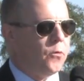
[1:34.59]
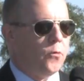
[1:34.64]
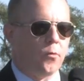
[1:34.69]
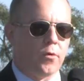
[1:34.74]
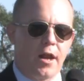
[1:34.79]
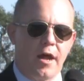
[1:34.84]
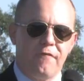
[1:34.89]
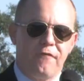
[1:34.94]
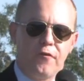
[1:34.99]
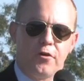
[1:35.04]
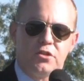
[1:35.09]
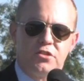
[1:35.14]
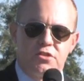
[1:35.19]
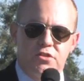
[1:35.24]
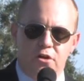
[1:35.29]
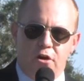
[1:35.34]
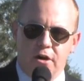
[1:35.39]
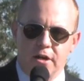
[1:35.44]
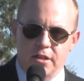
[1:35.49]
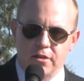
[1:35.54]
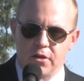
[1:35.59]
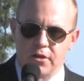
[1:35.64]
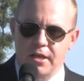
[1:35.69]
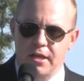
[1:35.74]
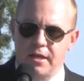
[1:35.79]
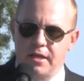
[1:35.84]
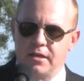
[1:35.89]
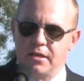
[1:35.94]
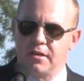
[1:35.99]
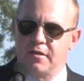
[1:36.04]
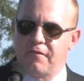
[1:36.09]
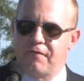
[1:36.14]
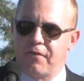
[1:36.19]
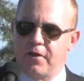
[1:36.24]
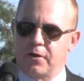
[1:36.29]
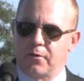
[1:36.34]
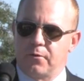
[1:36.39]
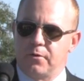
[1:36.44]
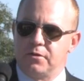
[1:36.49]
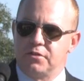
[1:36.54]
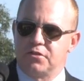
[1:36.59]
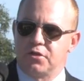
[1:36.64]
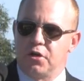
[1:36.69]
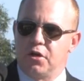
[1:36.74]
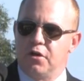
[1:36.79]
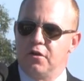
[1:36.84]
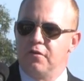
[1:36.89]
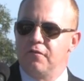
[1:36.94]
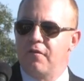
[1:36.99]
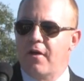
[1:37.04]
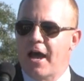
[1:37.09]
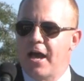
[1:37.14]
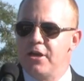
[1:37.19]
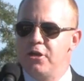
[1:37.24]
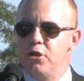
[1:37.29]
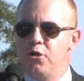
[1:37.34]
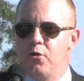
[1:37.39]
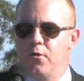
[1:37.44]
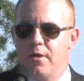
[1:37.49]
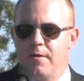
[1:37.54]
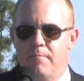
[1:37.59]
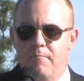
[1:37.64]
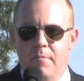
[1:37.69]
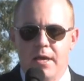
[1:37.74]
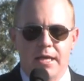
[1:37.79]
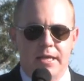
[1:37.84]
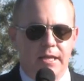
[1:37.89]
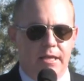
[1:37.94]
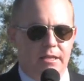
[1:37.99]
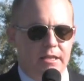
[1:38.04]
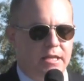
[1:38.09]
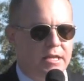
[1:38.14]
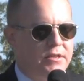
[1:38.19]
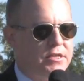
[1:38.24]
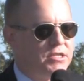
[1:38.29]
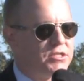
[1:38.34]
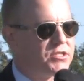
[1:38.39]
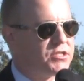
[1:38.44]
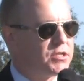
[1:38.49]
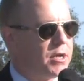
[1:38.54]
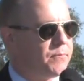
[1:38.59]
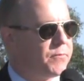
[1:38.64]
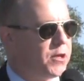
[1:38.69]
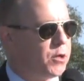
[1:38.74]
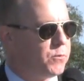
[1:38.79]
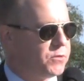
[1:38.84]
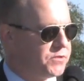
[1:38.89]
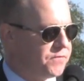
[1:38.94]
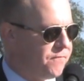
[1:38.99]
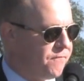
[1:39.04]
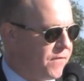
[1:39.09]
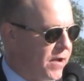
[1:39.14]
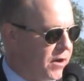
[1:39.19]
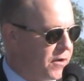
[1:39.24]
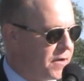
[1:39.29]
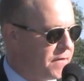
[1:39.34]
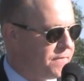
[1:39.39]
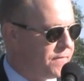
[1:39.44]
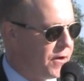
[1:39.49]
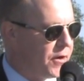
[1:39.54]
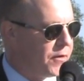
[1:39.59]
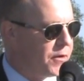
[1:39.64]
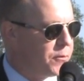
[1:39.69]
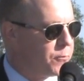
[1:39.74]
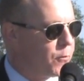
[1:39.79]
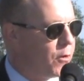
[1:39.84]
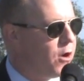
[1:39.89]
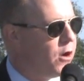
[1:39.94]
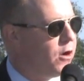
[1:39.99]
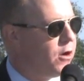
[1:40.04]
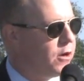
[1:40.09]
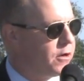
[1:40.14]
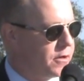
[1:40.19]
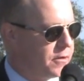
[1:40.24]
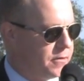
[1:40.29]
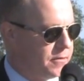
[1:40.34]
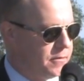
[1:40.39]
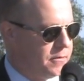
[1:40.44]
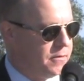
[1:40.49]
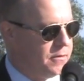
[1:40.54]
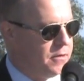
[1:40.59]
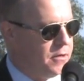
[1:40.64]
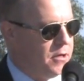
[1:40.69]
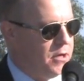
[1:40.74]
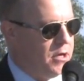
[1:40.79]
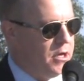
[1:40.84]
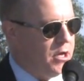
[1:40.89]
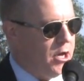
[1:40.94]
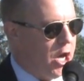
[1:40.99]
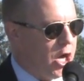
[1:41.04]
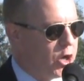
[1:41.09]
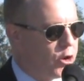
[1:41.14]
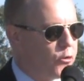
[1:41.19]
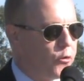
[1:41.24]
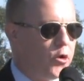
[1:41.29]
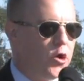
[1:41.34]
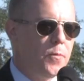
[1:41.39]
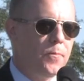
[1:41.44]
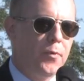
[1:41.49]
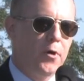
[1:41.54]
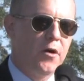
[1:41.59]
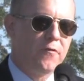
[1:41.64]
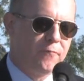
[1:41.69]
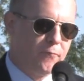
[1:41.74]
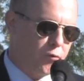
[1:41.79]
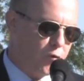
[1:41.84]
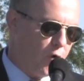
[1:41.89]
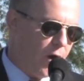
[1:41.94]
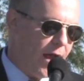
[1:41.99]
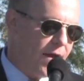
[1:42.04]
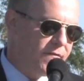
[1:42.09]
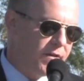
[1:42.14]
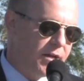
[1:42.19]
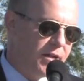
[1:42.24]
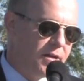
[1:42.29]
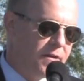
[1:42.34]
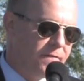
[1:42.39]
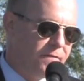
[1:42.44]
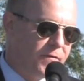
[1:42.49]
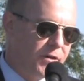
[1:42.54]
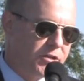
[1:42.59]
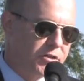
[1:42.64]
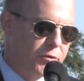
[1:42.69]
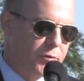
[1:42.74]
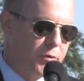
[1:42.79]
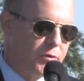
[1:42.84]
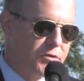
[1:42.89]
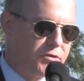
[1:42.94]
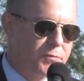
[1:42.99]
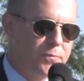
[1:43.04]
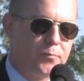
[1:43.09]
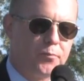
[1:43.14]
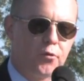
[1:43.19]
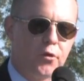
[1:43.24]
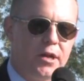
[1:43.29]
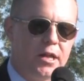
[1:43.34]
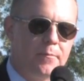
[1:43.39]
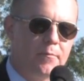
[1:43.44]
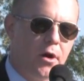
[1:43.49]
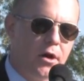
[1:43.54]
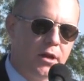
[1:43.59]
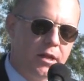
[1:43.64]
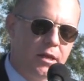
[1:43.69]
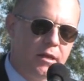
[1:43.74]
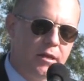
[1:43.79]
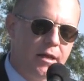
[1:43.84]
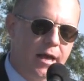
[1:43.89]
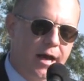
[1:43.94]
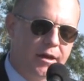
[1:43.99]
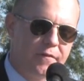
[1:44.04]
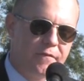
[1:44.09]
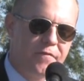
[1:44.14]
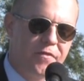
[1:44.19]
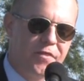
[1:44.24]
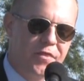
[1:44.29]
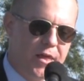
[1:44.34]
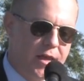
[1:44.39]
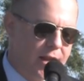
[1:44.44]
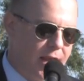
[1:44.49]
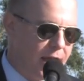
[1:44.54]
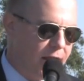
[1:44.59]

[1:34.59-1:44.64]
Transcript: When I first started looking into the Federal Reserve, I knew immediately that something was very, very wrong. A group of private individuals printing money out of thin